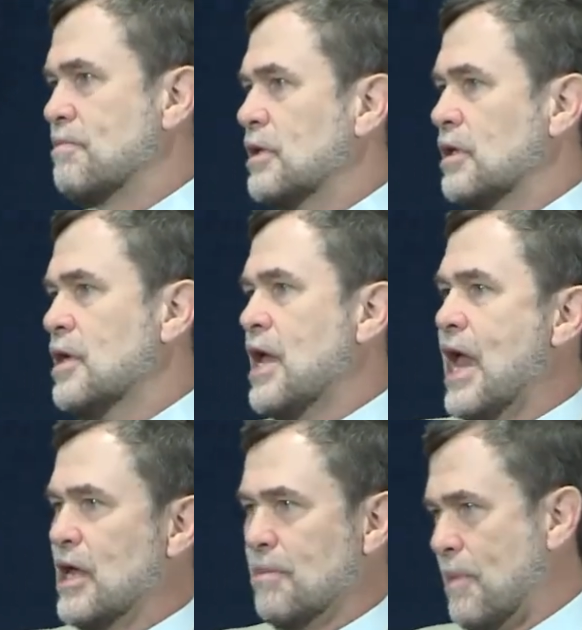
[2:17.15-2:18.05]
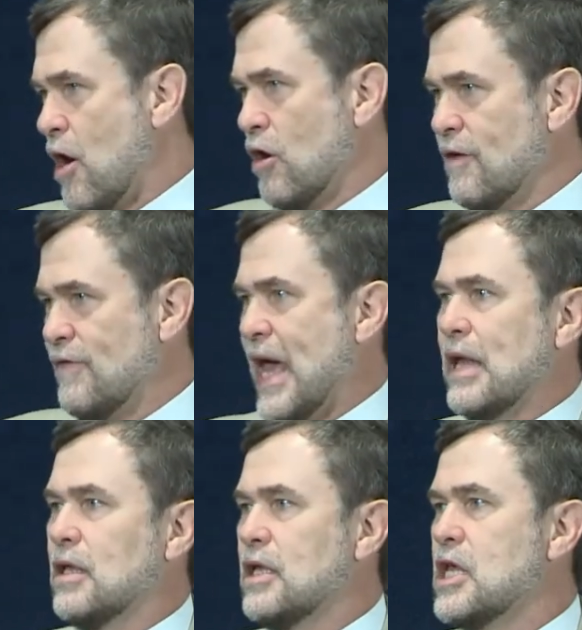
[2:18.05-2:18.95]
But uh, part of that,
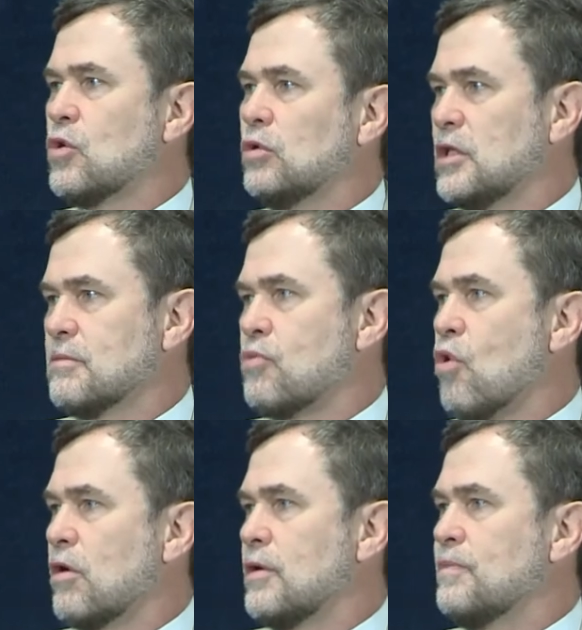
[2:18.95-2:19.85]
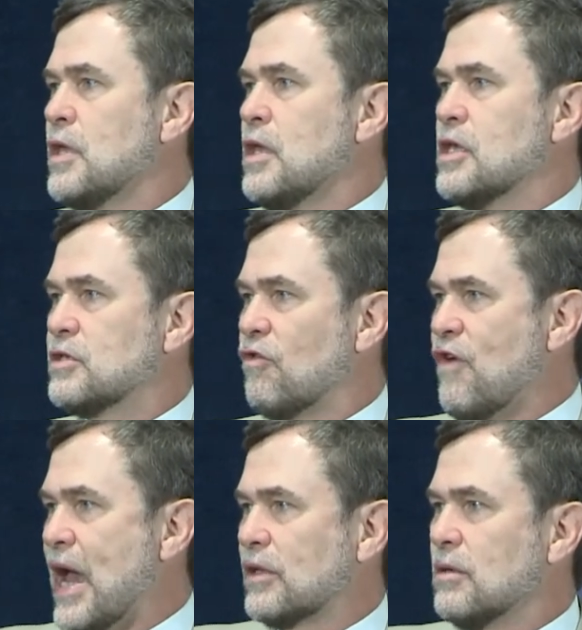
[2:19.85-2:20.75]
and equally important, is the
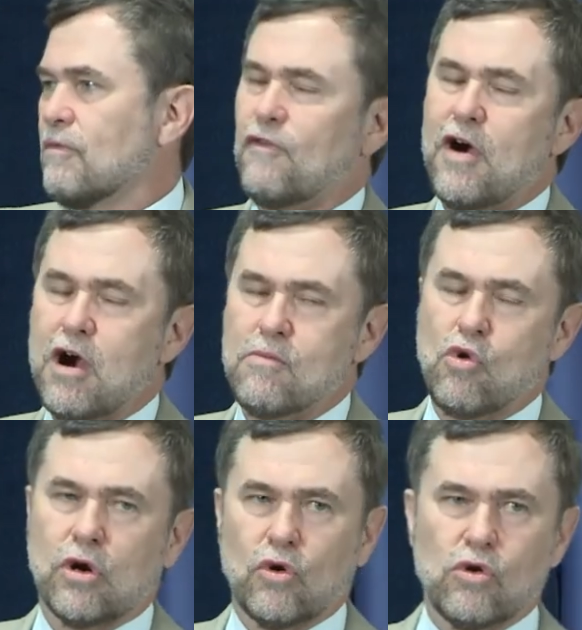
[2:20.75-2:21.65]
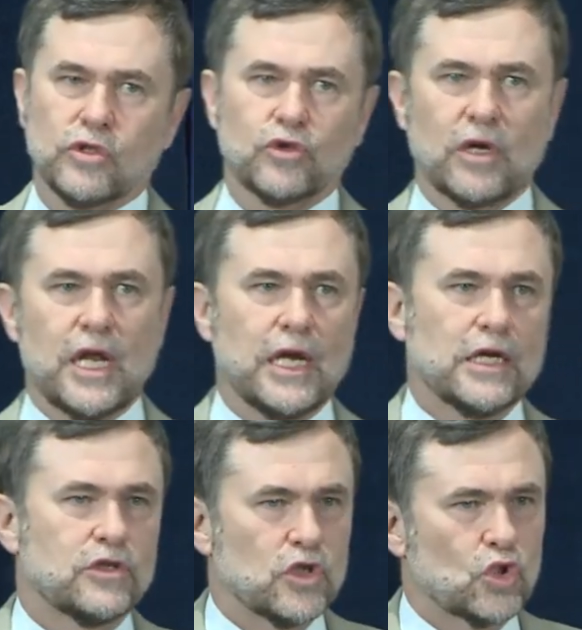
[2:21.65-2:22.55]
fact that far more girls are getting
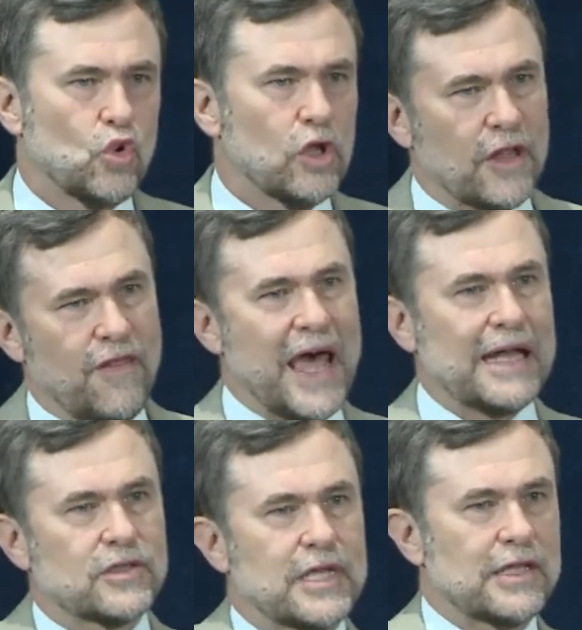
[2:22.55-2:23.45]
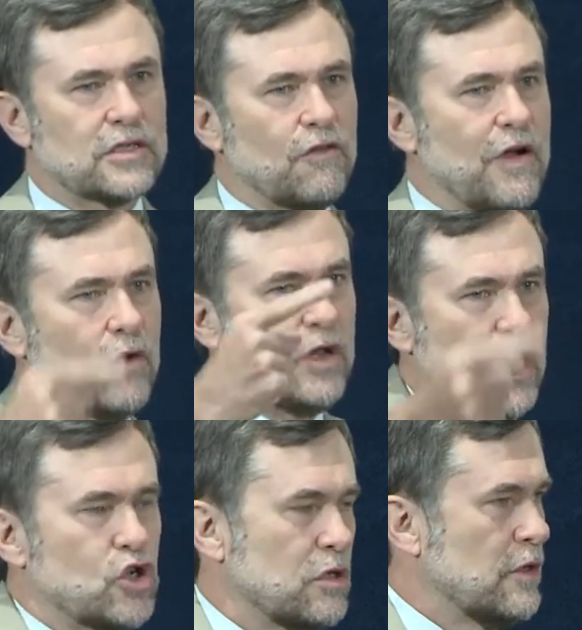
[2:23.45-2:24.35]
into school, and that sets the
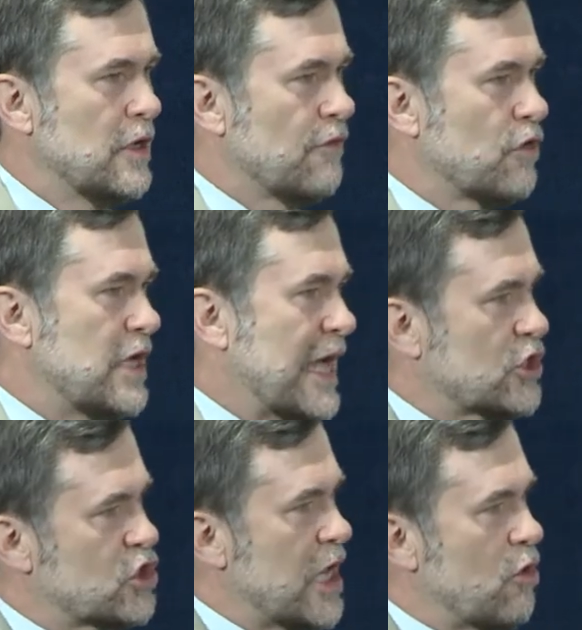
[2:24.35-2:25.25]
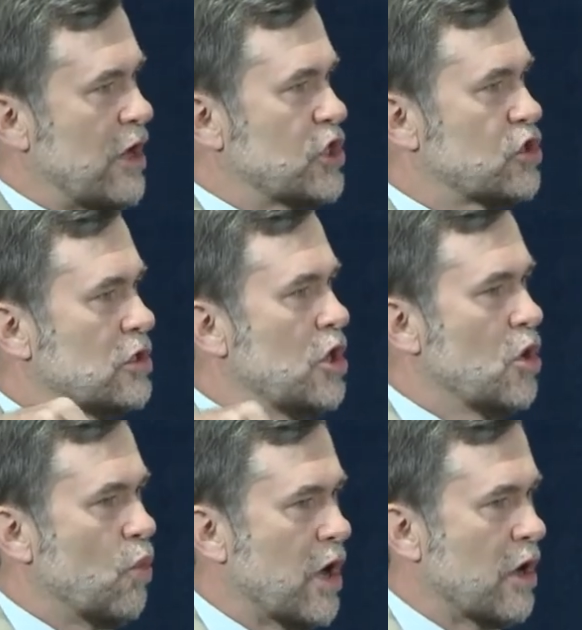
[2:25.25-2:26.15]
foundation for the next generation
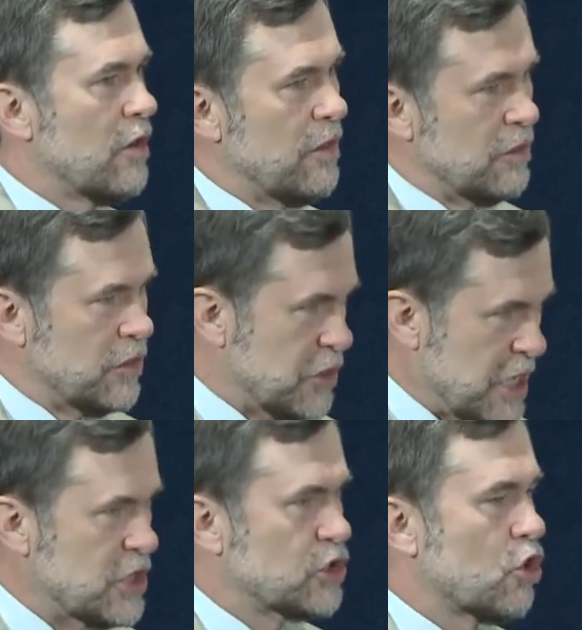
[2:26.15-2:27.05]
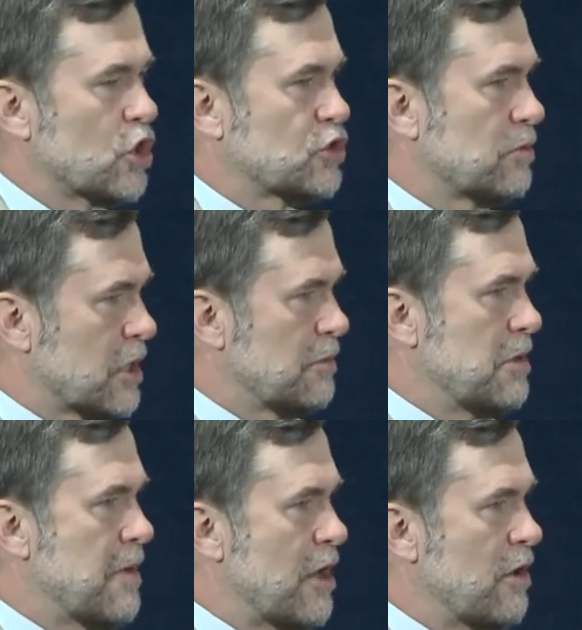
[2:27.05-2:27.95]
where these girls are going to be
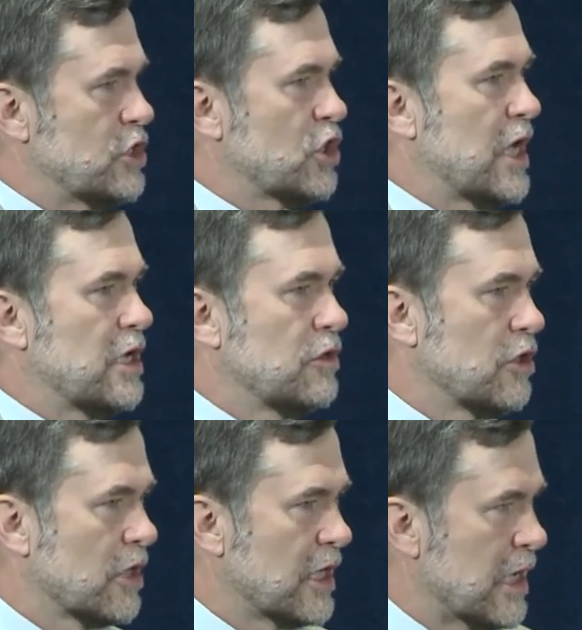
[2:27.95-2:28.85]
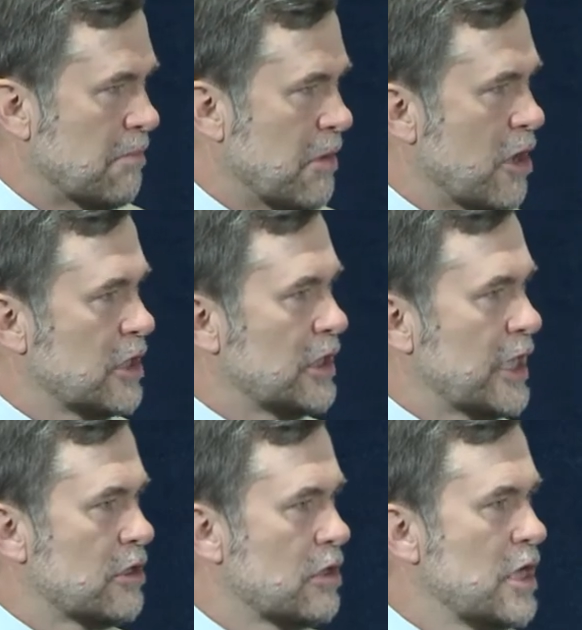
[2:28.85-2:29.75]
better educated, they're going to get married
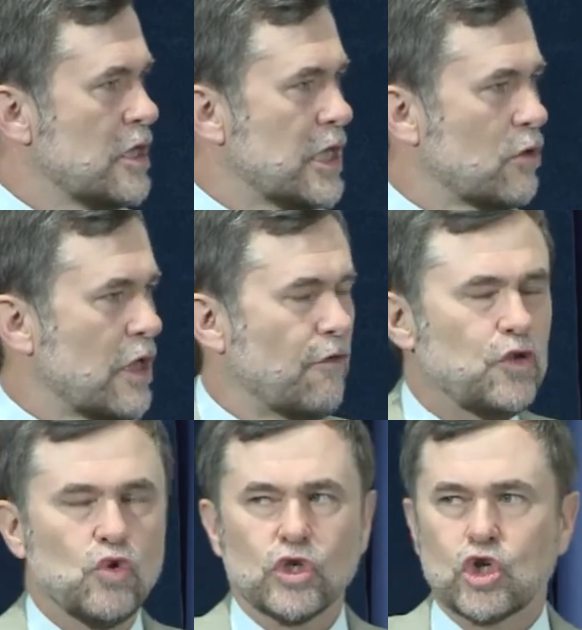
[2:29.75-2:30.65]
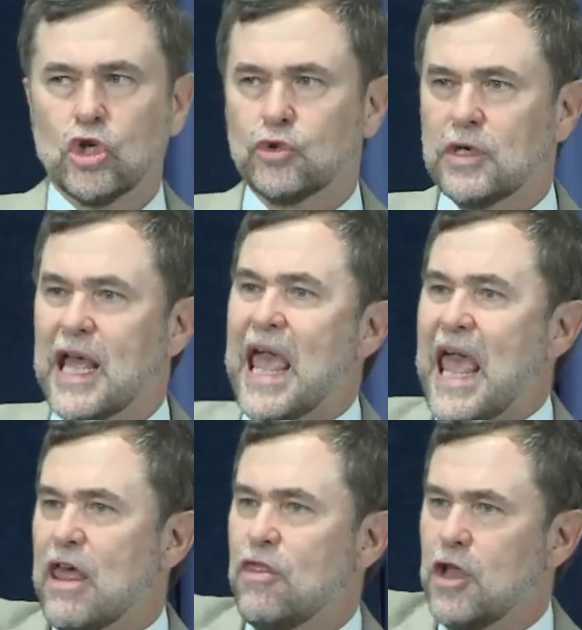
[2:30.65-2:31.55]
later, they will have fewer children,
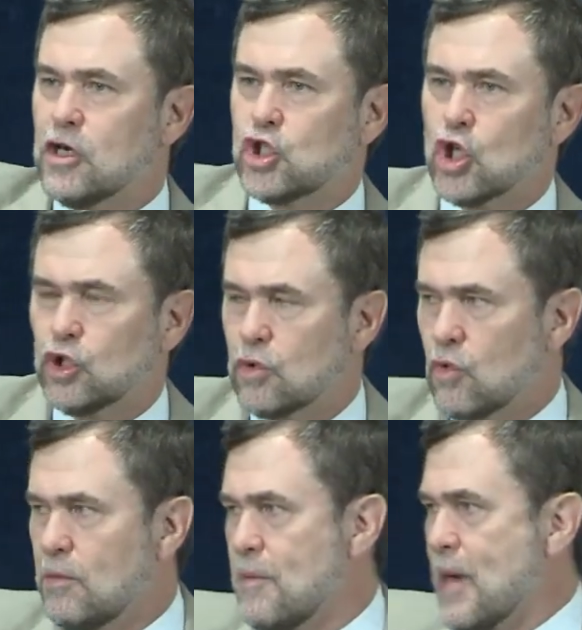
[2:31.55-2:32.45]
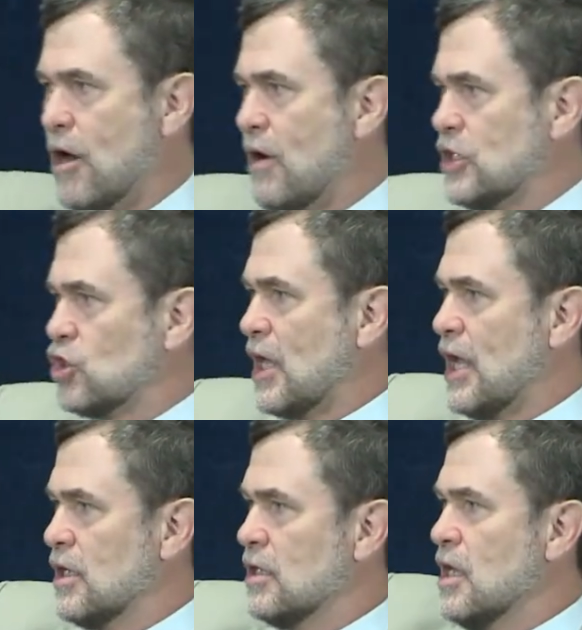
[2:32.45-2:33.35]
and their children will be better
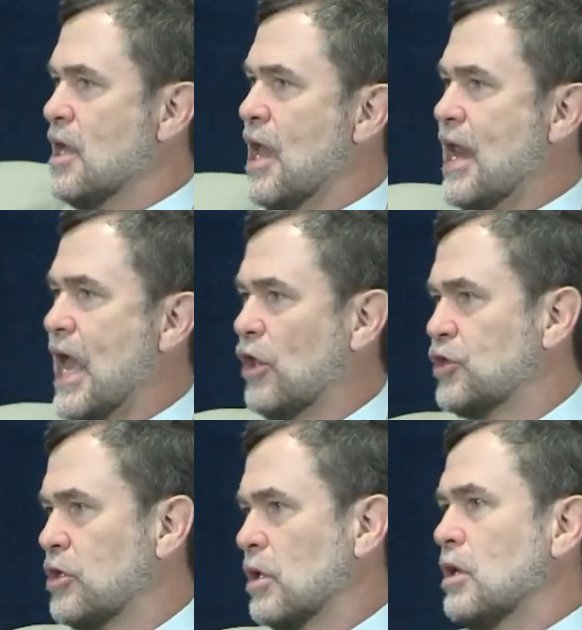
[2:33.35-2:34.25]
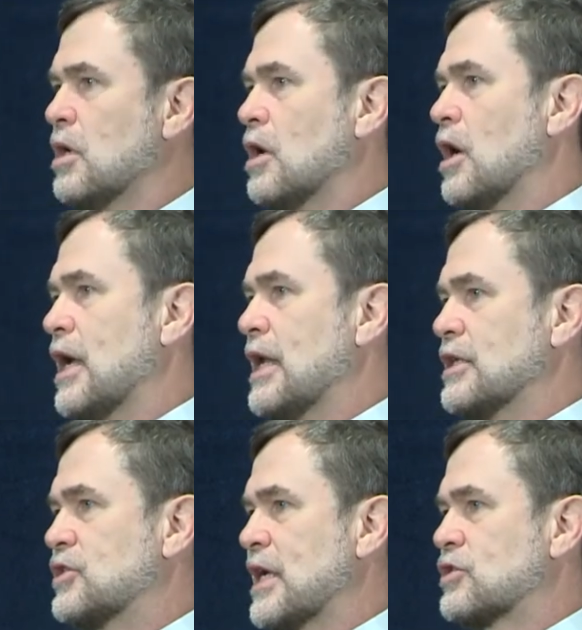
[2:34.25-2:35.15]
educated and healthier, uh, and
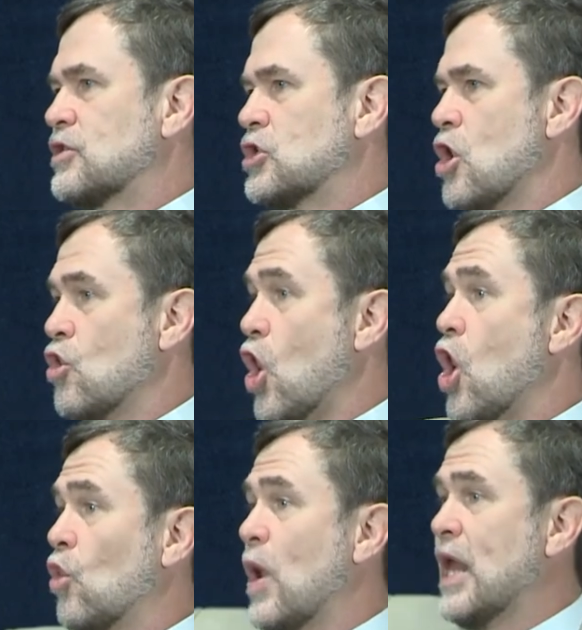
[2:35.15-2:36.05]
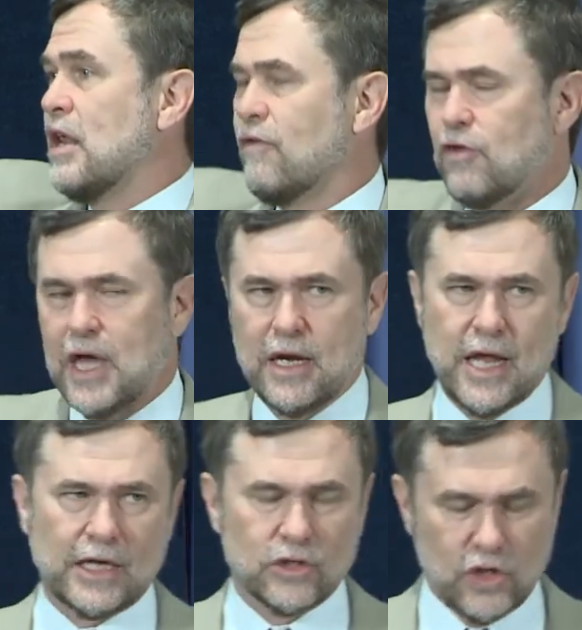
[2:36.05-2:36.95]
it sets the tone already for that
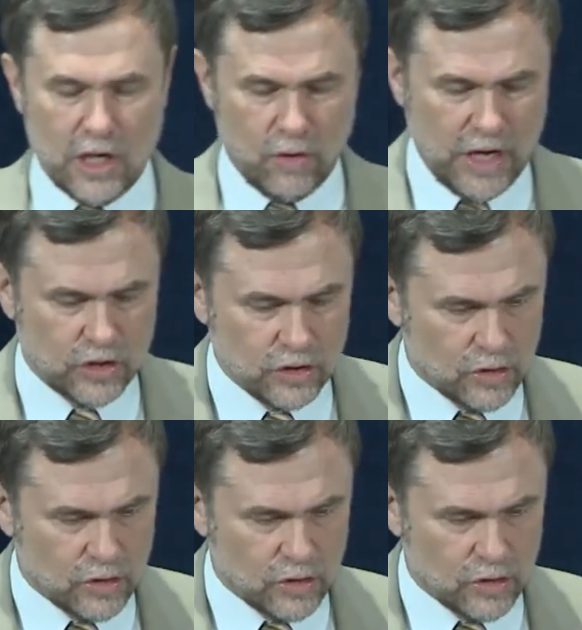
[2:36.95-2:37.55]
next generation.